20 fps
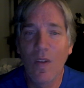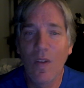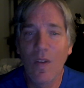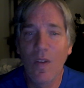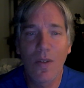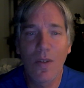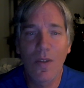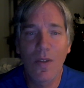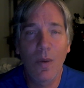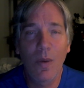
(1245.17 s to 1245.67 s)

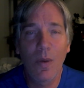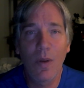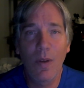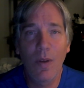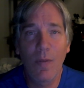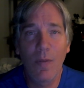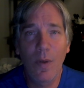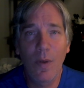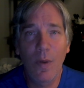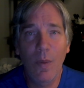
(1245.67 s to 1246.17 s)
So
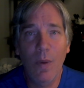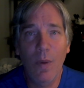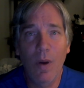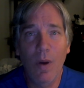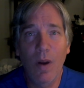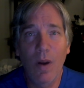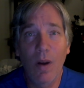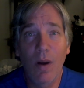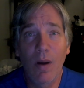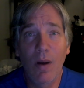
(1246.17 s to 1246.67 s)
if you
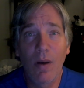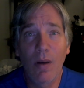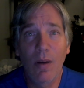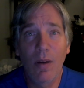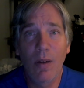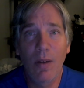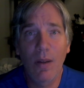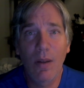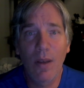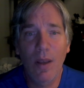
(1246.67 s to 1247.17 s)
are
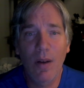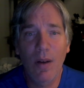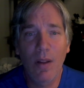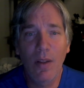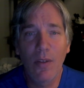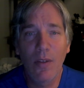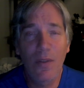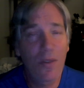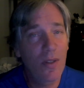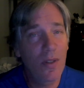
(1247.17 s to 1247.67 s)
at all
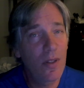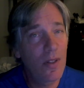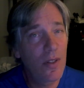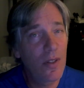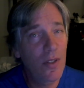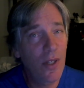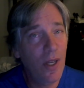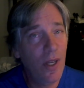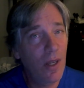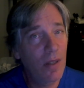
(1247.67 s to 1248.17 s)
interested in this
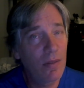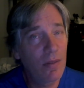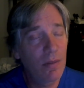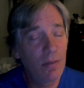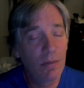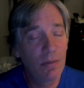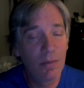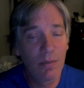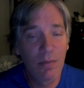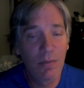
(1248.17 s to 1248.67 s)
channel,
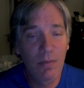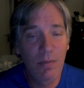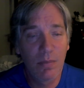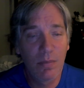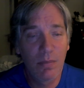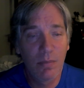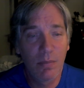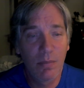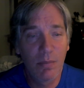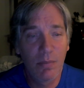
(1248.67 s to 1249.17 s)

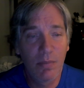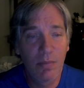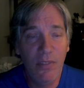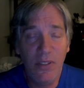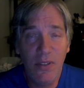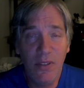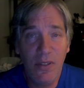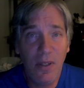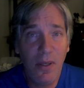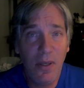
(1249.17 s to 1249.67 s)

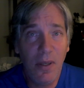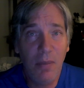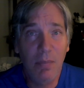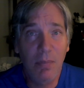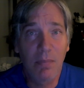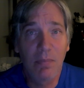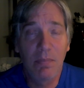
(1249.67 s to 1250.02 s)
please sign up.